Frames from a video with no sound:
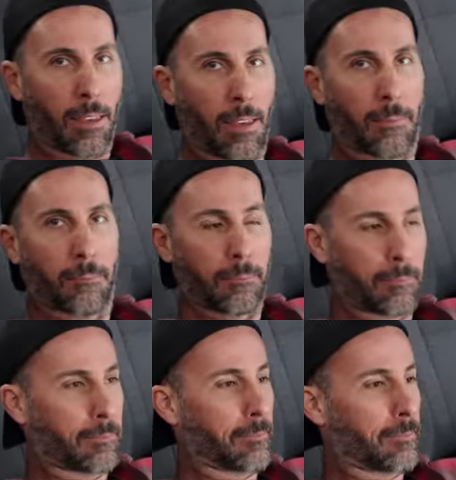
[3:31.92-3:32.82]
Yep.
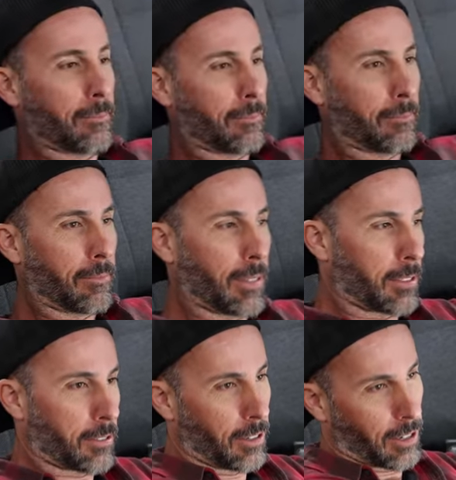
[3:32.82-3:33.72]
Get keen.
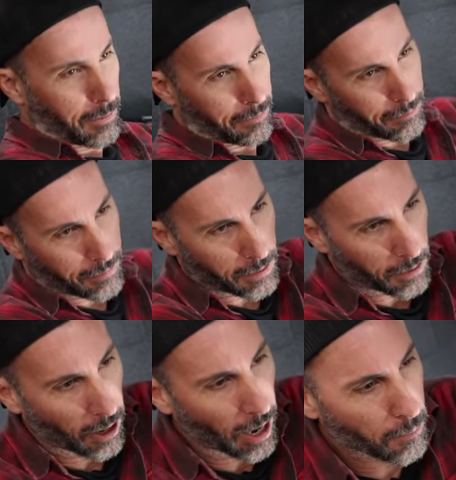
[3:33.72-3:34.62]
That's right. All
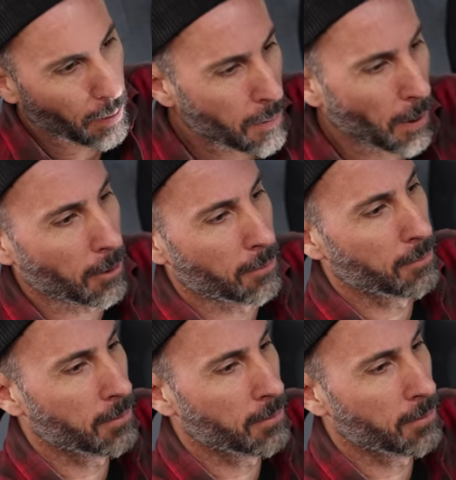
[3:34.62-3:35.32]
right, people.